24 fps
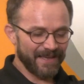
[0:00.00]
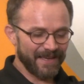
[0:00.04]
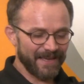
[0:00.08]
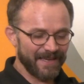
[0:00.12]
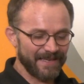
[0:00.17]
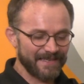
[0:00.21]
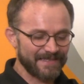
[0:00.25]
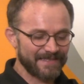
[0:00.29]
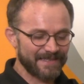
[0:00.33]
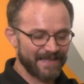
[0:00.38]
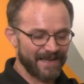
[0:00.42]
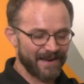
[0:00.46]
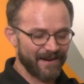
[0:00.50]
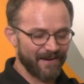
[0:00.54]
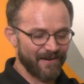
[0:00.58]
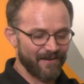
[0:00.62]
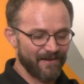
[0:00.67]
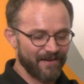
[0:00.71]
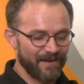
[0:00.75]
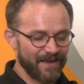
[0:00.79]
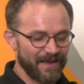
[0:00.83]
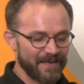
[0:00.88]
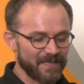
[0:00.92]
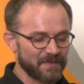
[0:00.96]
Is
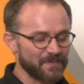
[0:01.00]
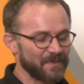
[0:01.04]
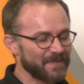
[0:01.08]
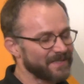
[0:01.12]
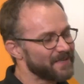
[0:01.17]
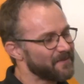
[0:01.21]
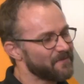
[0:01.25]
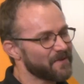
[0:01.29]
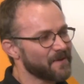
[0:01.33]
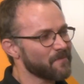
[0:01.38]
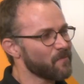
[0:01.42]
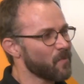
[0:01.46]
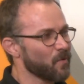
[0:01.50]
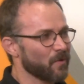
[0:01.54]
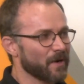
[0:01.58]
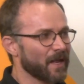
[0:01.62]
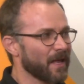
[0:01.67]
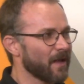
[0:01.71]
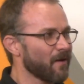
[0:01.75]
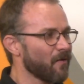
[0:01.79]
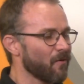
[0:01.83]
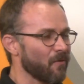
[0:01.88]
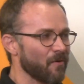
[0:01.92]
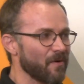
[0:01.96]
there a specific
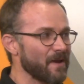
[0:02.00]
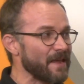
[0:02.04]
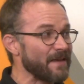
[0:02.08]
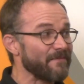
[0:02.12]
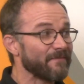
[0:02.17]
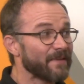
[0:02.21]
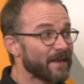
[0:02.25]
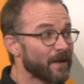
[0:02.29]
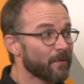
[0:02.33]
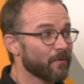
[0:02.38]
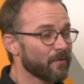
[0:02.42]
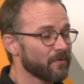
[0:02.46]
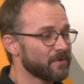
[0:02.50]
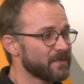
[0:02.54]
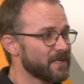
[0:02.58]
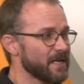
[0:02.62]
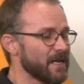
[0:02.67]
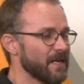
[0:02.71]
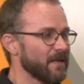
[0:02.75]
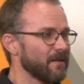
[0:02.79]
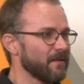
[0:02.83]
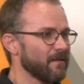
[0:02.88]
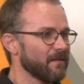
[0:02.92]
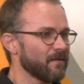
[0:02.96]
morning or evening
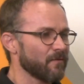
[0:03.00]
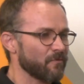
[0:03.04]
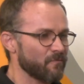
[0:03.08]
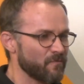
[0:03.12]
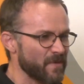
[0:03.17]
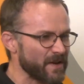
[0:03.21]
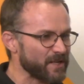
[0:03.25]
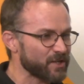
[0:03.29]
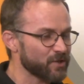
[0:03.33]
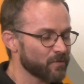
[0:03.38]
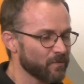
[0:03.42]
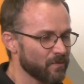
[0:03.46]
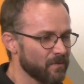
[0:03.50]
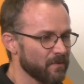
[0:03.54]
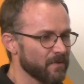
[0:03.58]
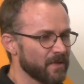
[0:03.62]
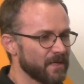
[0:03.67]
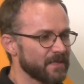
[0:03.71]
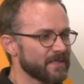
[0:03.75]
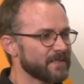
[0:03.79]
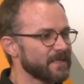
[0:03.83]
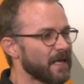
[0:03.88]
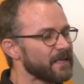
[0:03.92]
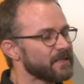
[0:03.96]
routine, a ritual
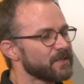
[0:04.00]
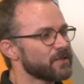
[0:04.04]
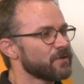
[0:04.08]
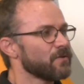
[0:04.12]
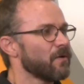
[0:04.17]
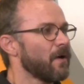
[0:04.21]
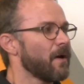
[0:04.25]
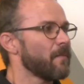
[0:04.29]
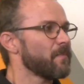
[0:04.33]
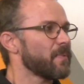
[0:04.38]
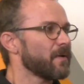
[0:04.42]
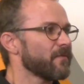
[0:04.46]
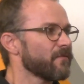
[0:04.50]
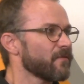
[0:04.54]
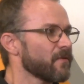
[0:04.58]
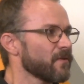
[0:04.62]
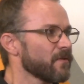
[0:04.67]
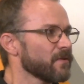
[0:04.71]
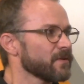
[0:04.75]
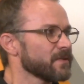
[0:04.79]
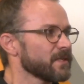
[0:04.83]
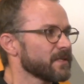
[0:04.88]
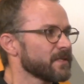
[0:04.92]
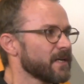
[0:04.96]
that sets you up
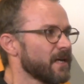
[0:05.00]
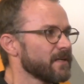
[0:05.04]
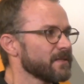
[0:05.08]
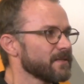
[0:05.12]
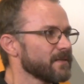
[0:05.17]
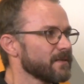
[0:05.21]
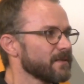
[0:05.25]
for success?